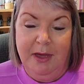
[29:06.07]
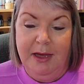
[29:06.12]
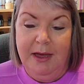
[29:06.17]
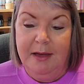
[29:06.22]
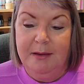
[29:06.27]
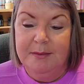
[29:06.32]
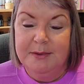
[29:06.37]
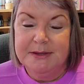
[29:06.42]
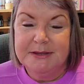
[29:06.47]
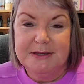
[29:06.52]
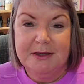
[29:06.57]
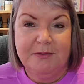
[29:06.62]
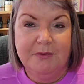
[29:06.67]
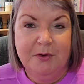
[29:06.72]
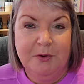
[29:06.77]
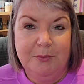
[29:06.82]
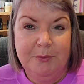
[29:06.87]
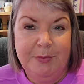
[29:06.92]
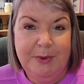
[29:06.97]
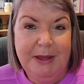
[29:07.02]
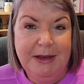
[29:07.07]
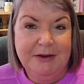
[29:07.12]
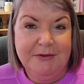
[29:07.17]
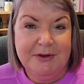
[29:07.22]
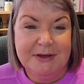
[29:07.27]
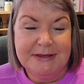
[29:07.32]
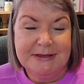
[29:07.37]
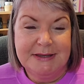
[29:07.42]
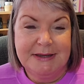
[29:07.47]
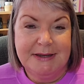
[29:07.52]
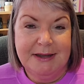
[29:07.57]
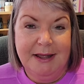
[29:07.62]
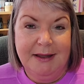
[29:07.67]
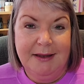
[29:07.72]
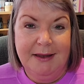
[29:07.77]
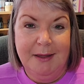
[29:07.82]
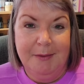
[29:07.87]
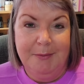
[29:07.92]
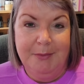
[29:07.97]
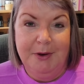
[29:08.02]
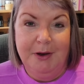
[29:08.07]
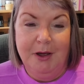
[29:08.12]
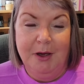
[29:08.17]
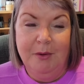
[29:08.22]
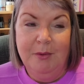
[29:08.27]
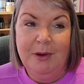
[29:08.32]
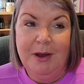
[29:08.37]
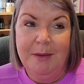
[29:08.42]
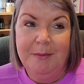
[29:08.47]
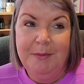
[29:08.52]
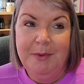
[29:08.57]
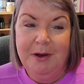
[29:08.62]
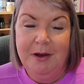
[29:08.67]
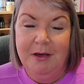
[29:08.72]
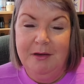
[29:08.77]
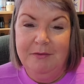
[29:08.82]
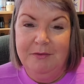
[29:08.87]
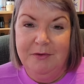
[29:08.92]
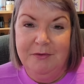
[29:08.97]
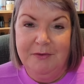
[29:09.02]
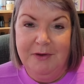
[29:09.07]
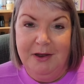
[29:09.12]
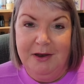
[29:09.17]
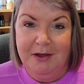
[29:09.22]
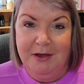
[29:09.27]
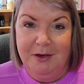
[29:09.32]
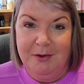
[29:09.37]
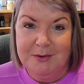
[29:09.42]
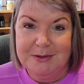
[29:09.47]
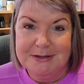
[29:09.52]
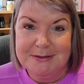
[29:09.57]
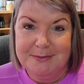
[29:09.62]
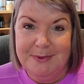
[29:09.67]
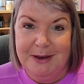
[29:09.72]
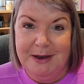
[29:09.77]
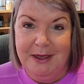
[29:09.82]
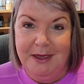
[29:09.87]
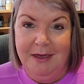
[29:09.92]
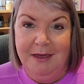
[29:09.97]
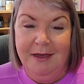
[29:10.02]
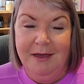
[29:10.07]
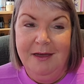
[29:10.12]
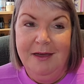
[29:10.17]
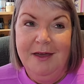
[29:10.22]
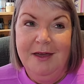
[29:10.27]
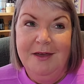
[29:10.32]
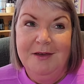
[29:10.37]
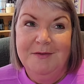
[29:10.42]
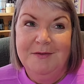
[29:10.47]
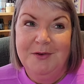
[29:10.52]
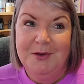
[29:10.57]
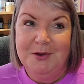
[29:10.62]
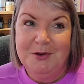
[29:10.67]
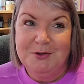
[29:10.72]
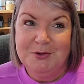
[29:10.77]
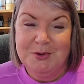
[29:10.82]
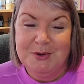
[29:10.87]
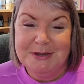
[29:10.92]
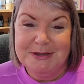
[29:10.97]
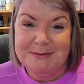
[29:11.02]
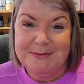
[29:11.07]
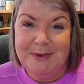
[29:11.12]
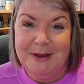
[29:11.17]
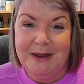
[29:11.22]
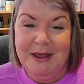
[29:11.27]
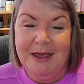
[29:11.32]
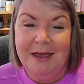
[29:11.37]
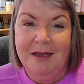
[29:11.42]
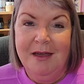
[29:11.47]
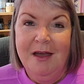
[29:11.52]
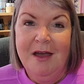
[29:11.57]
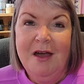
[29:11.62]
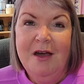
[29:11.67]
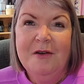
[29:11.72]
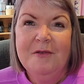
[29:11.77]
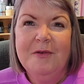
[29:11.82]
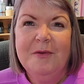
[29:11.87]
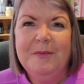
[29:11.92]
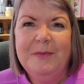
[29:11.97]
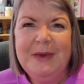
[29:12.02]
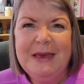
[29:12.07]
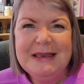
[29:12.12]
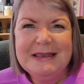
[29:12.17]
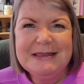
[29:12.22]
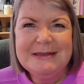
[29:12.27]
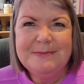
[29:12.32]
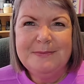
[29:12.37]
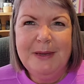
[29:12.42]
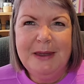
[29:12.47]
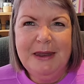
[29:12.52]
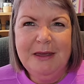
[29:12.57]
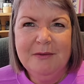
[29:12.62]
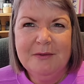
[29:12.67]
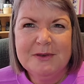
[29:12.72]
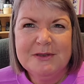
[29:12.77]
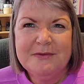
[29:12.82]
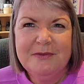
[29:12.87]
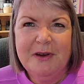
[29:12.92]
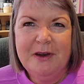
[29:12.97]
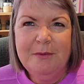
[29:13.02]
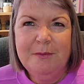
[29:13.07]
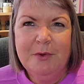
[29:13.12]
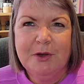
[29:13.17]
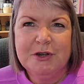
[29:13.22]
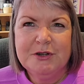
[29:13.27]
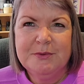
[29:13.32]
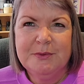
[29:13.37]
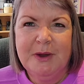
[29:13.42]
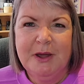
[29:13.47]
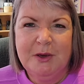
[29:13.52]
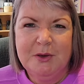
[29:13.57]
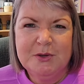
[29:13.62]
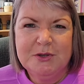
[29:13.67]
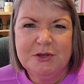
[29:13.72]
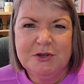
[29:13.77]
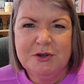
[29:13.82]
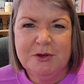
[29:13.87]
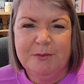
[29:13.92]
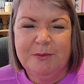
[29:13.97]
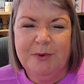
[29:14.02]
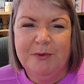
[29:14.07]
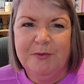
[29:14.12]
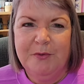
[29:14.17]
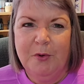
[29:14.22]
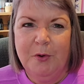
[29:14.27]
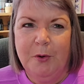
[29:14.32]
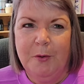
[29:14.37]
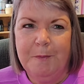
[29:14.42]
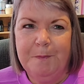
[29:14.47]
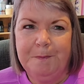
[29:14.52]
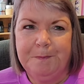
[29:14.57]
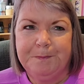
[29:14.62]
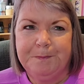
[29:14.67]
So if you'd be interested in that, let me know. Let me know if you've had a go at spinning, if you enjoy spinning. For me, spinning was very much what I used to do before.